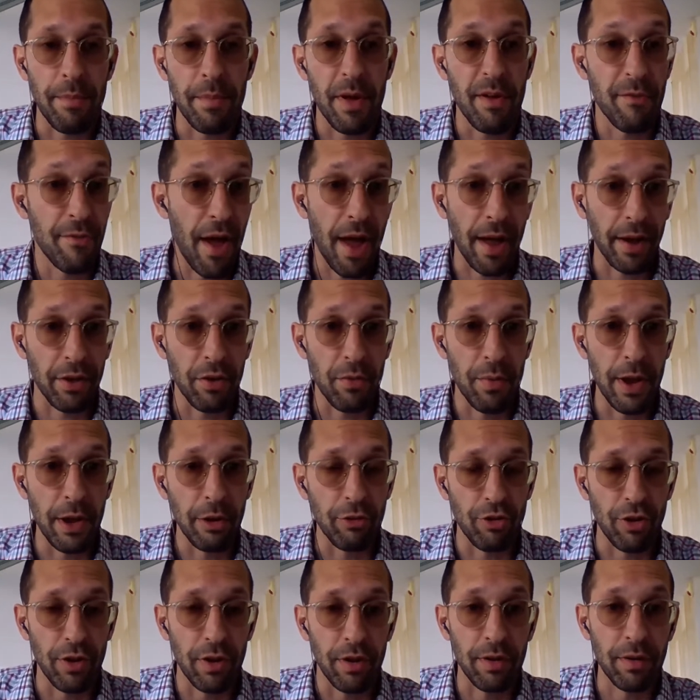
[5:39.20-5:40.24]

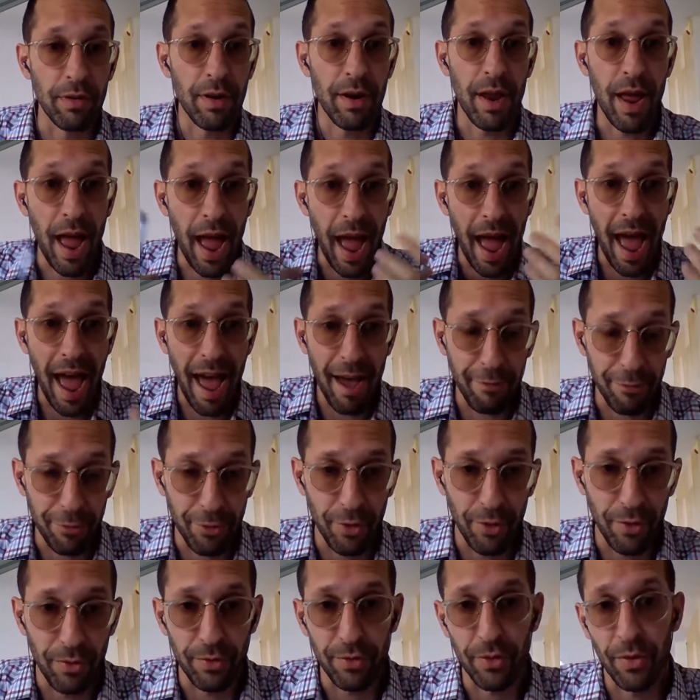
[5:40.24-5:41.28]
evacuation?
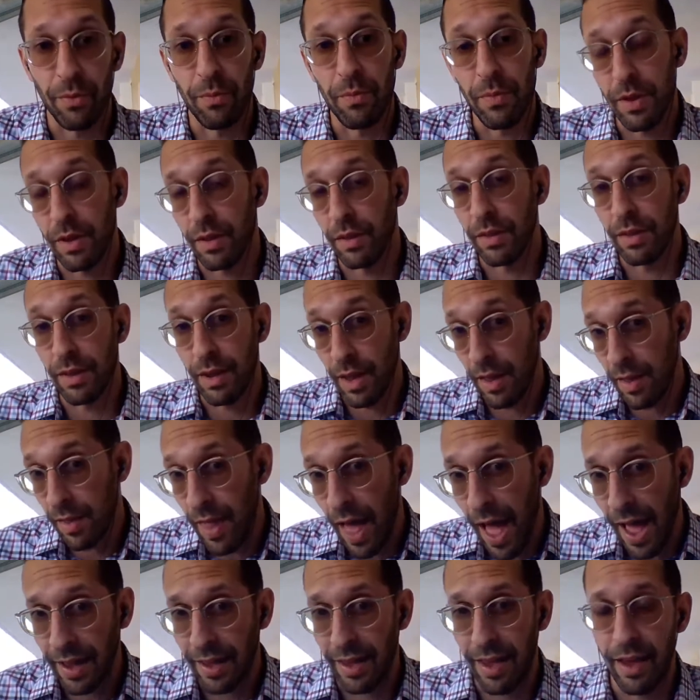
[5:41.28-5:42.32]
after. So in
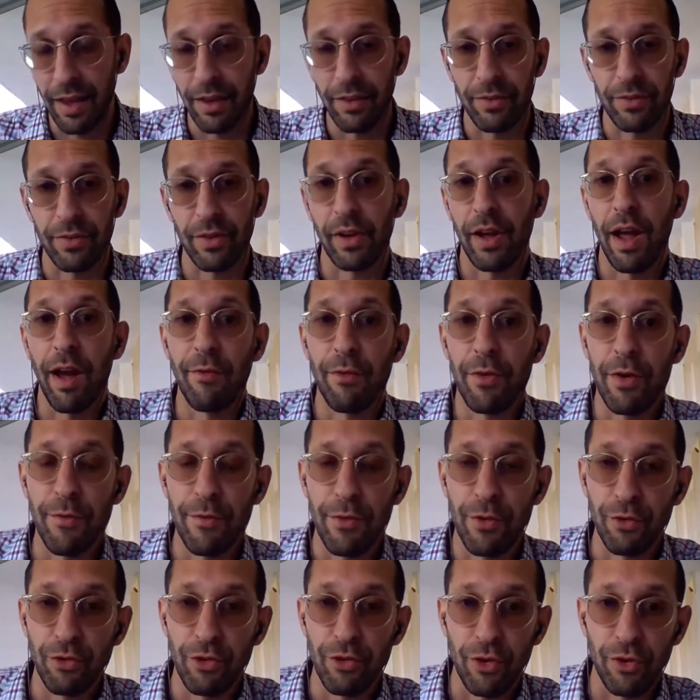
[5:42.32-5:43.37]
that case, the governor of
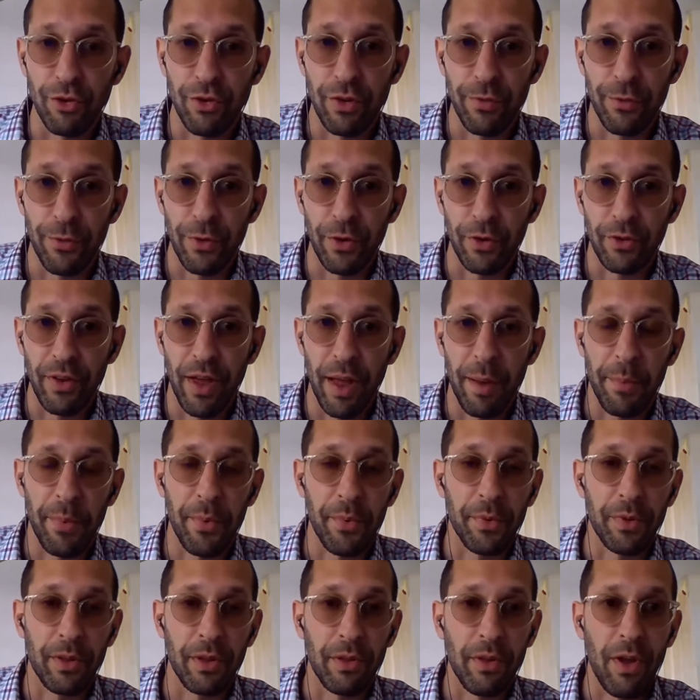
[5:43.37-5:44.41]
New Jersey, for example,
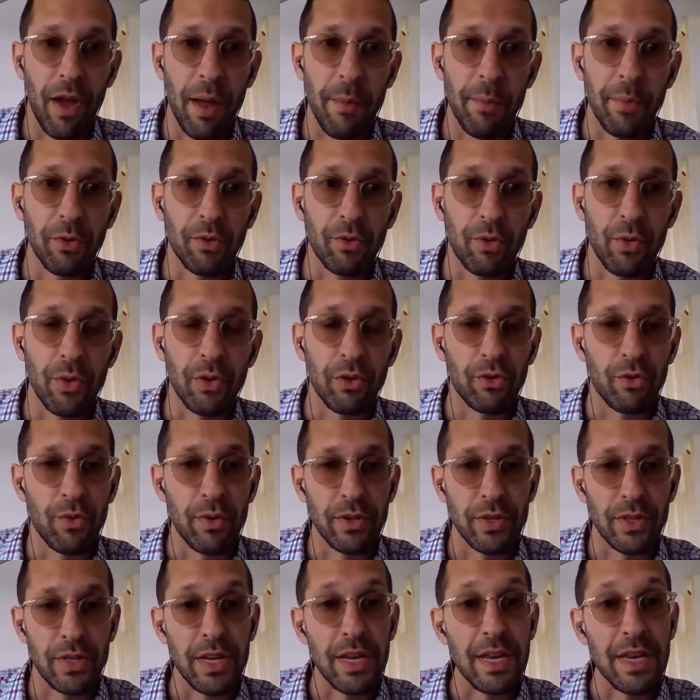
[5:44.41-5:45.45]
at the time was Chris
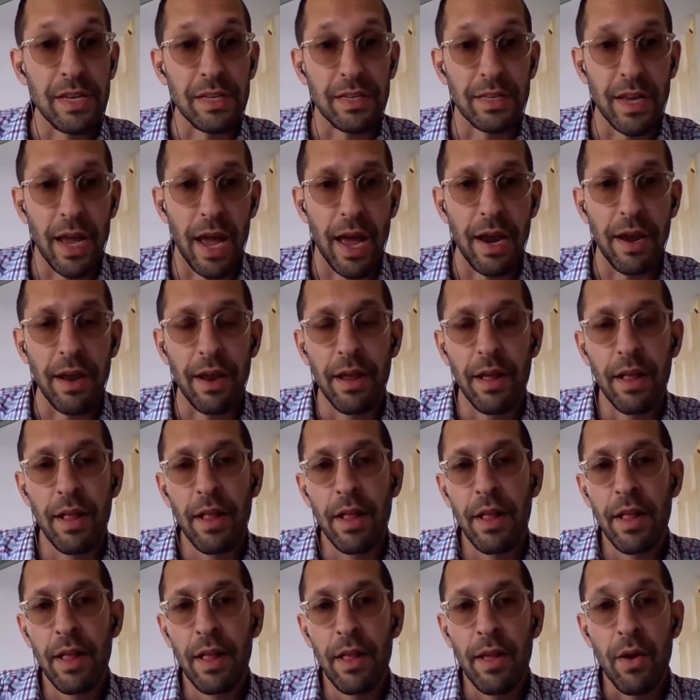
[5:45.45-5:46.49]
Christie. He said,
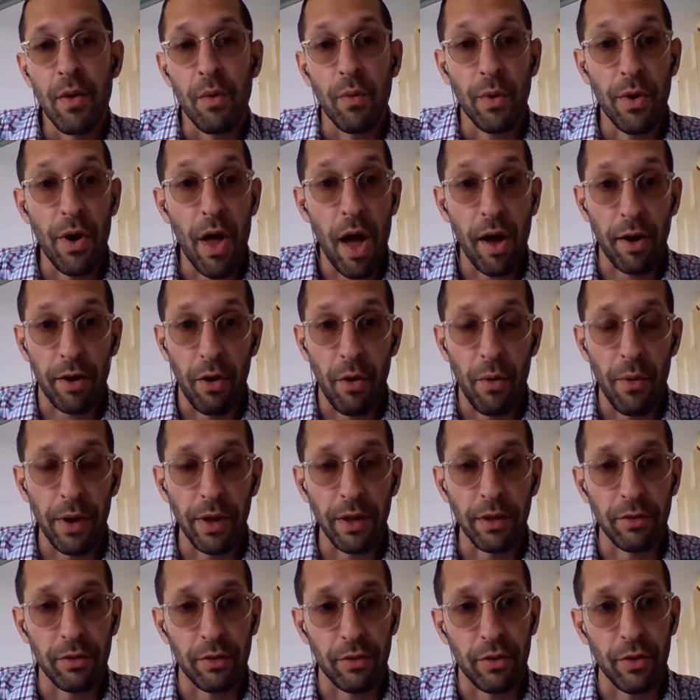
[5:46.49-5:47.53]
we're not
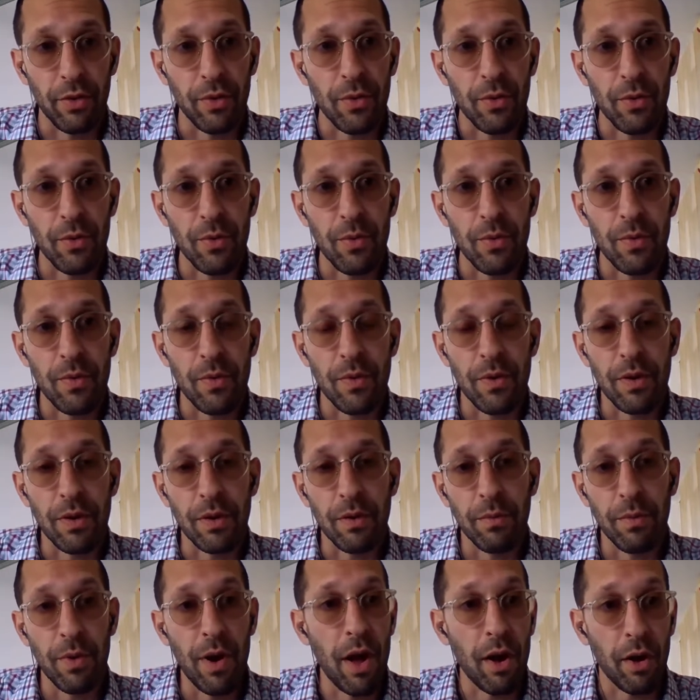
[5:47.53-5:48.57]
going to
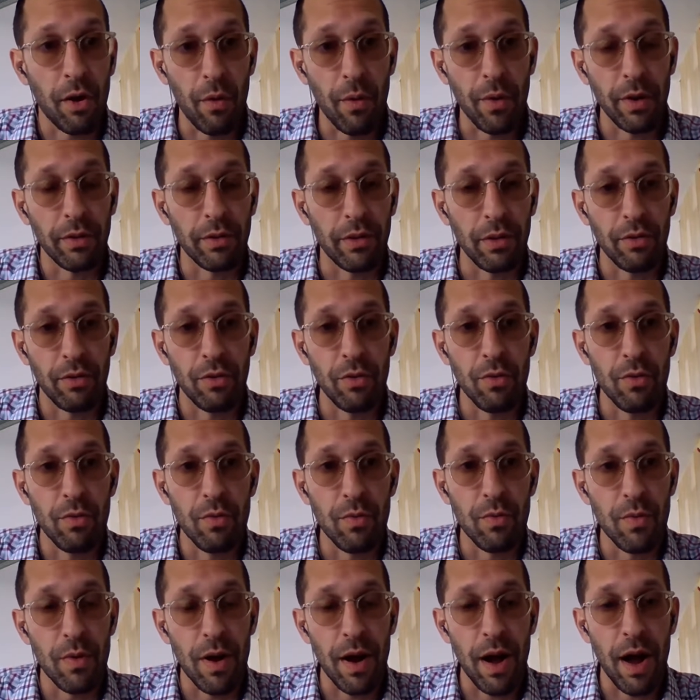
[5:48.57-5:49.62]

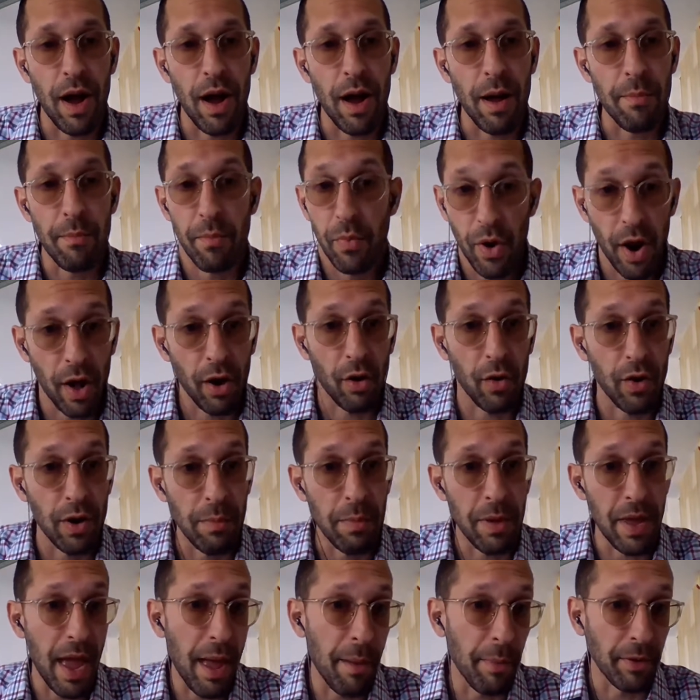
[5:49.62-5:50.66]

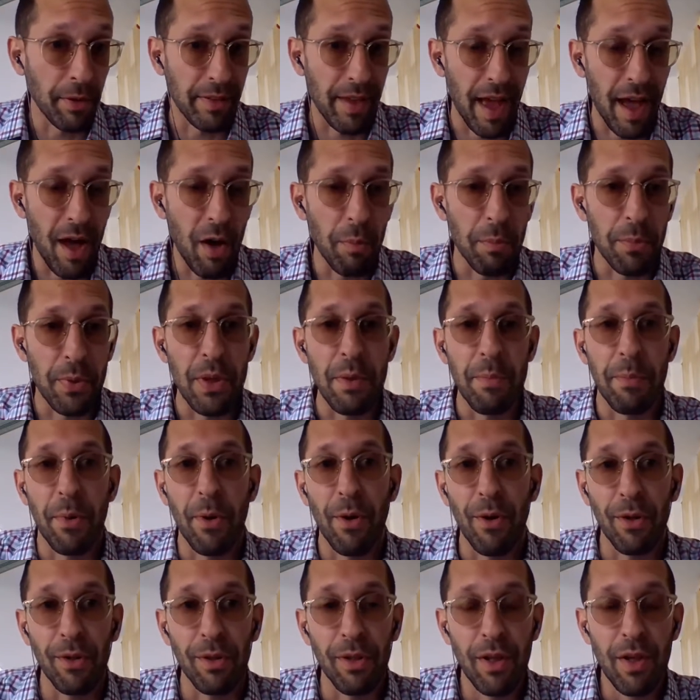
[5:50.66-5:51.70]
be able to help
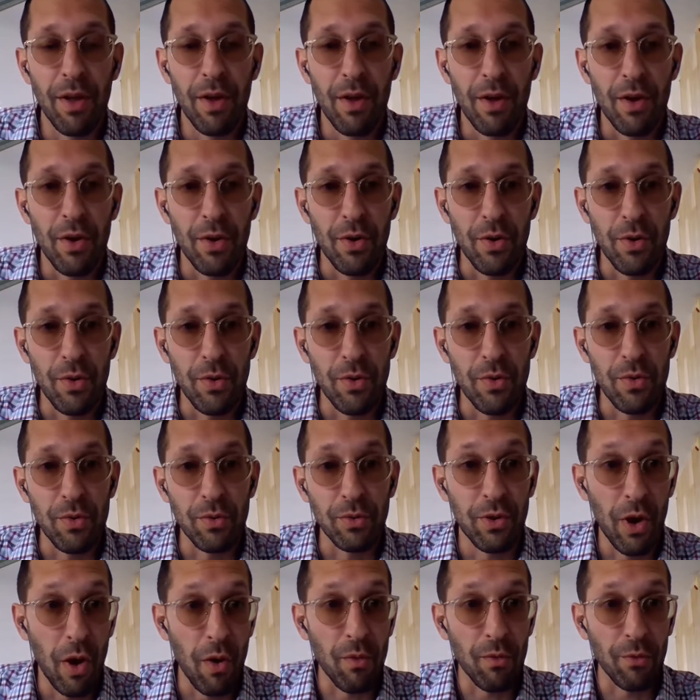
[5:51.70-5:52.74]
people who
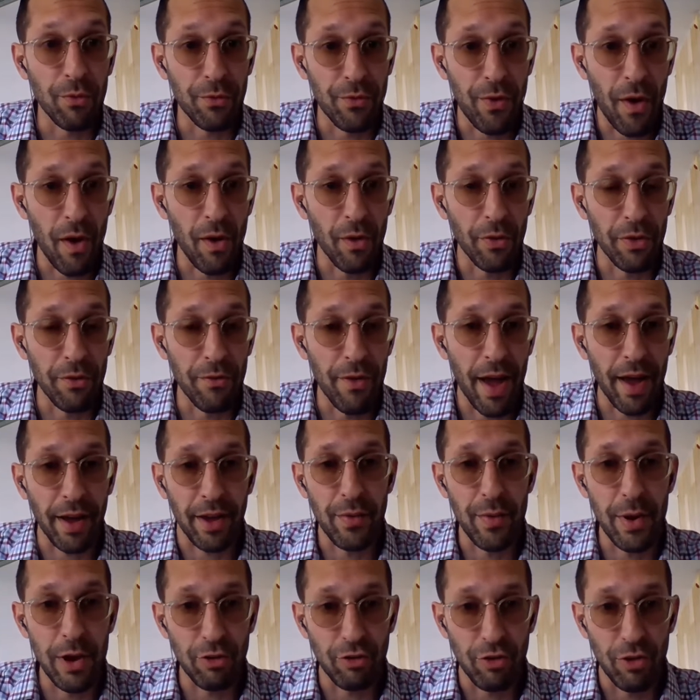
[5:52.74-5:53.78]
don't follow the
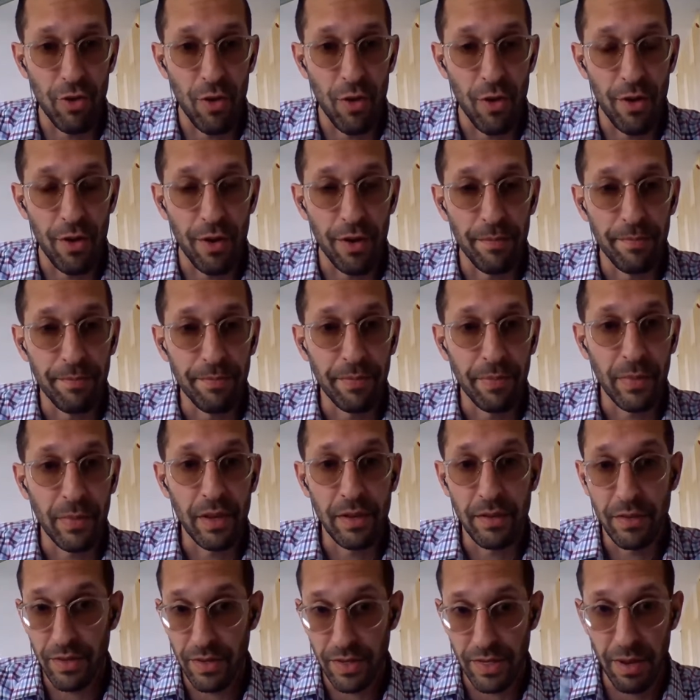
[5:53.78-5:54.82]
evacuation order.
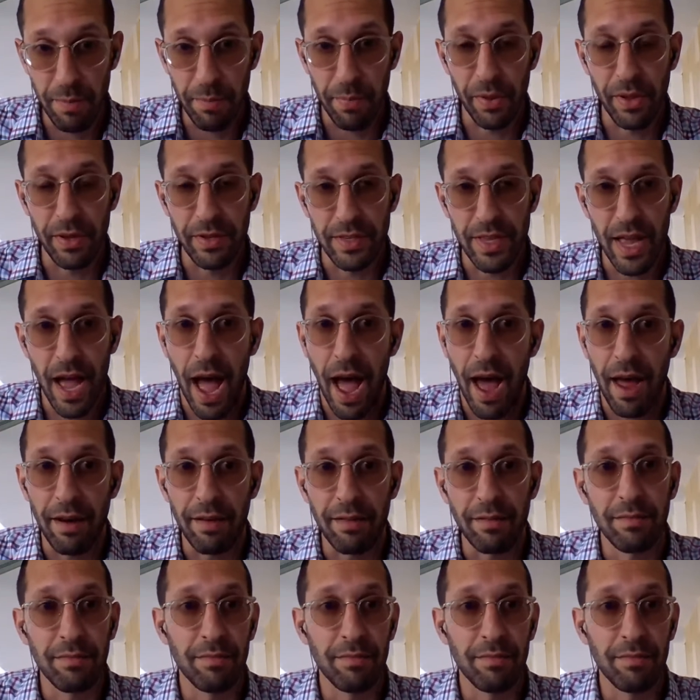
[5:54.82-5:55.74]
Simple as that.